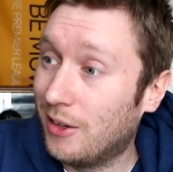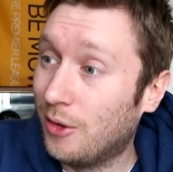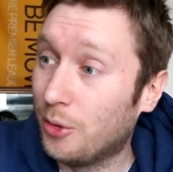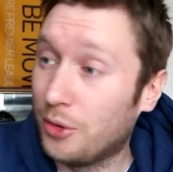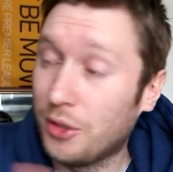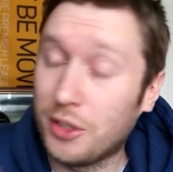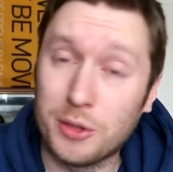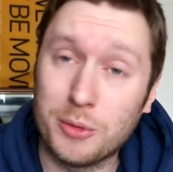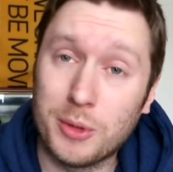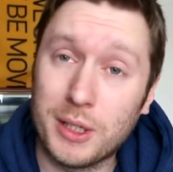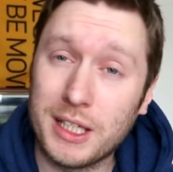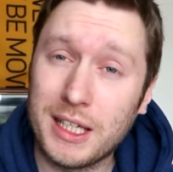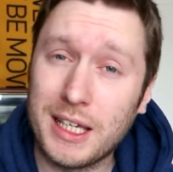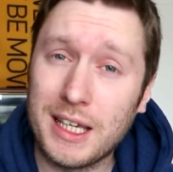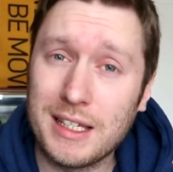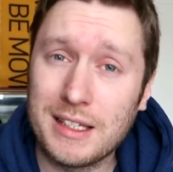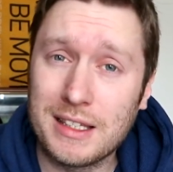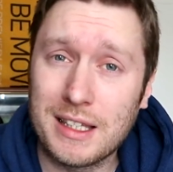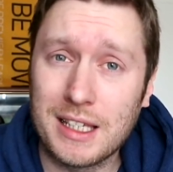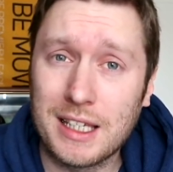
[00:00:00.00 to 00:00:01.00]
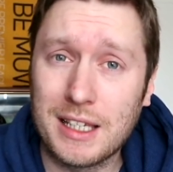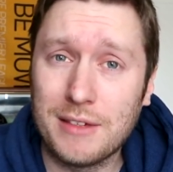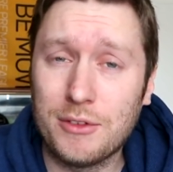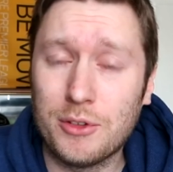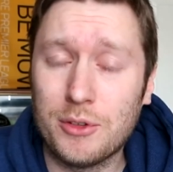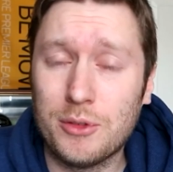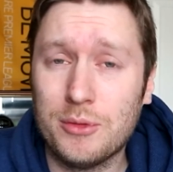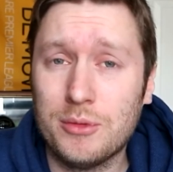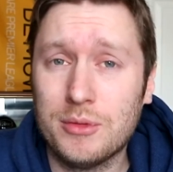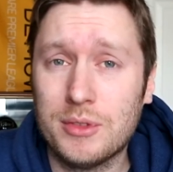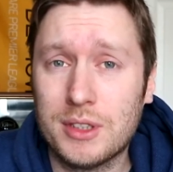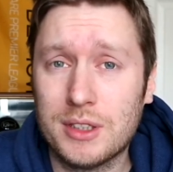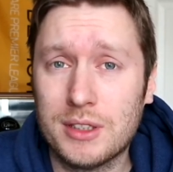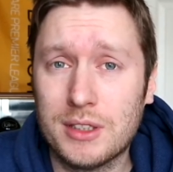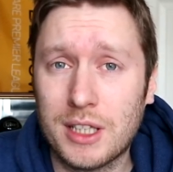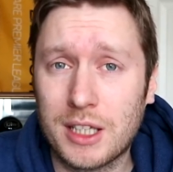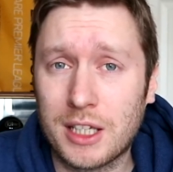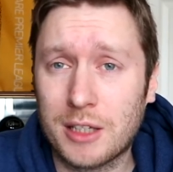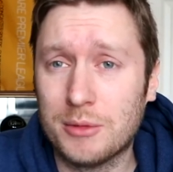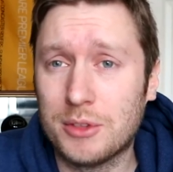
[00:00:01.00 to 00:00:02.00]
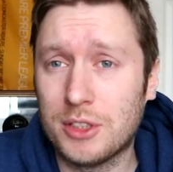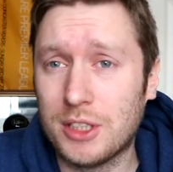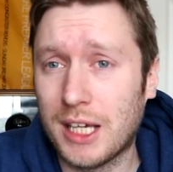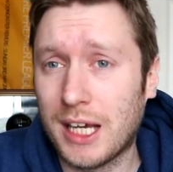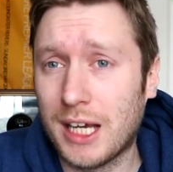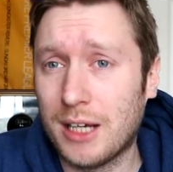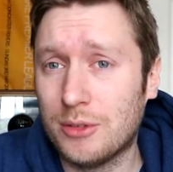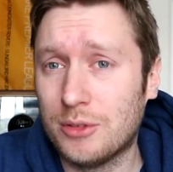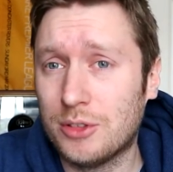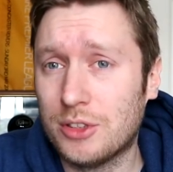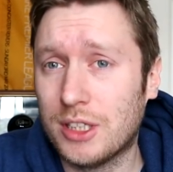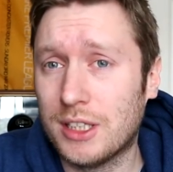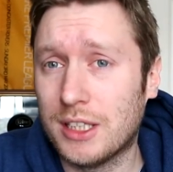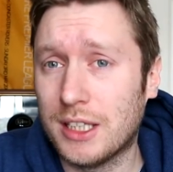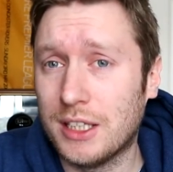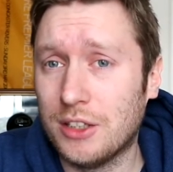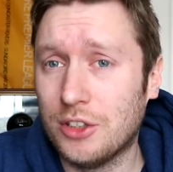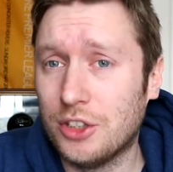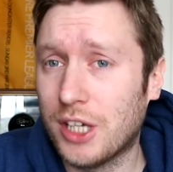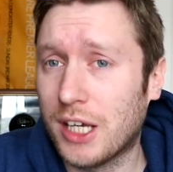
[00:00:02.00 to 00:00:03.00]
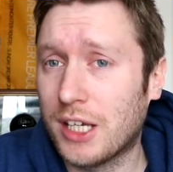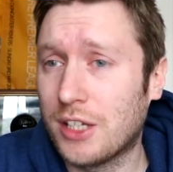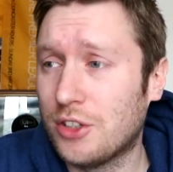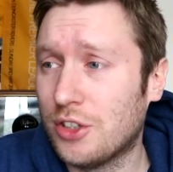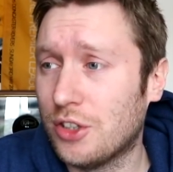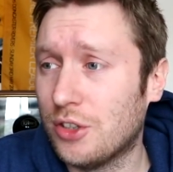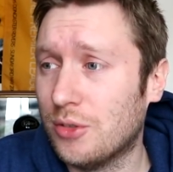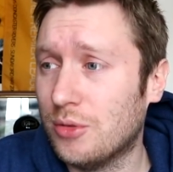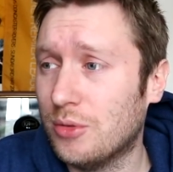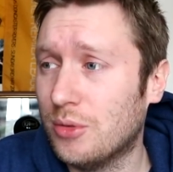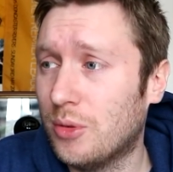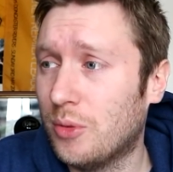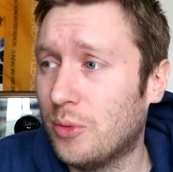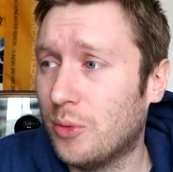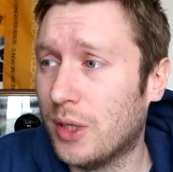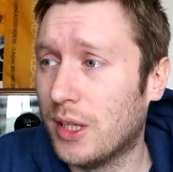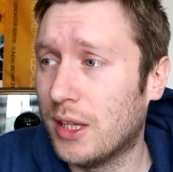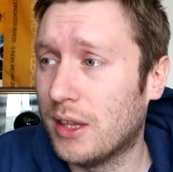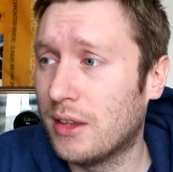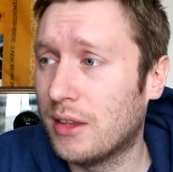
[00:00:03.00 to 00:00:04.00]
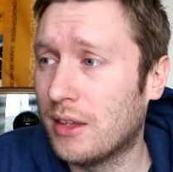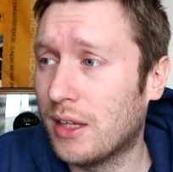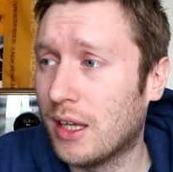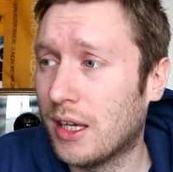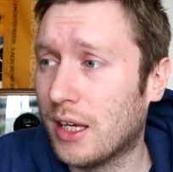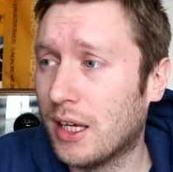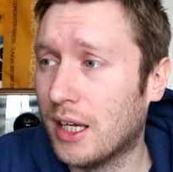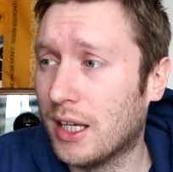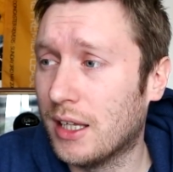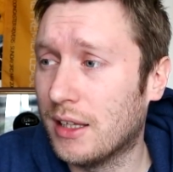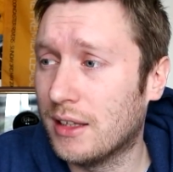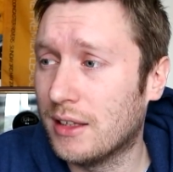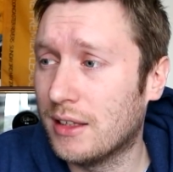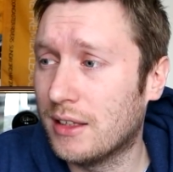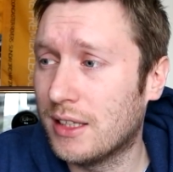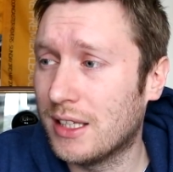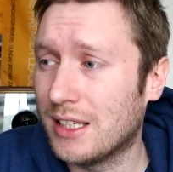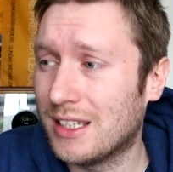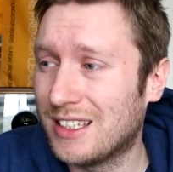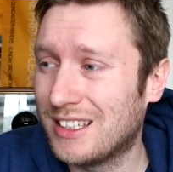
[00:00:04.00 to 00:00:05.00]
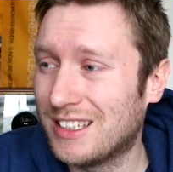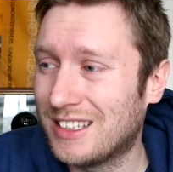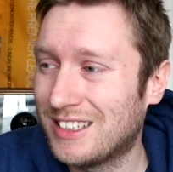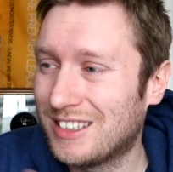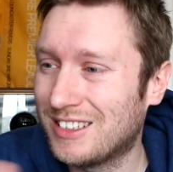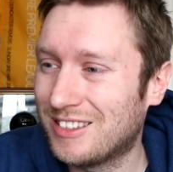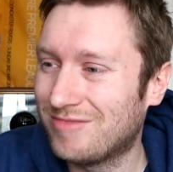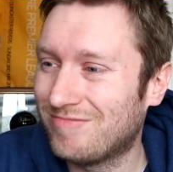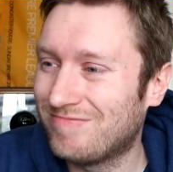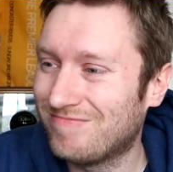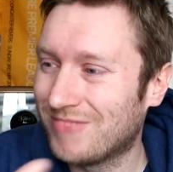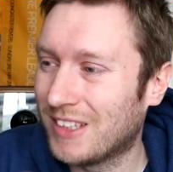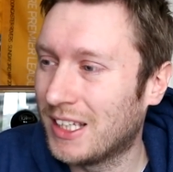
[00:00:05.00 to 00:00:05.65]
Or the other way is they come to your house and they inject you with this